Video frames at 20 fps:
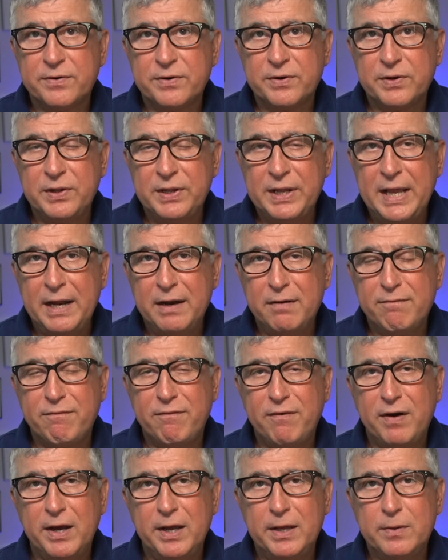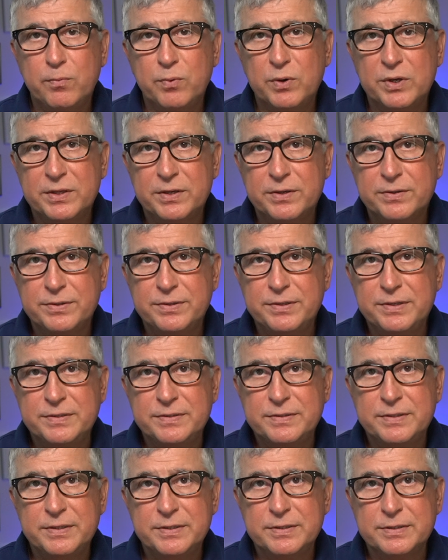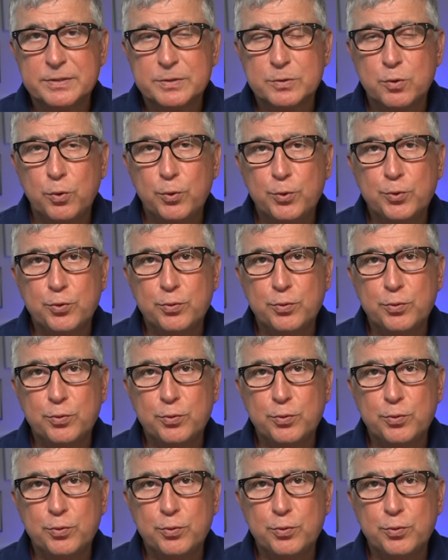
clarified whether this is going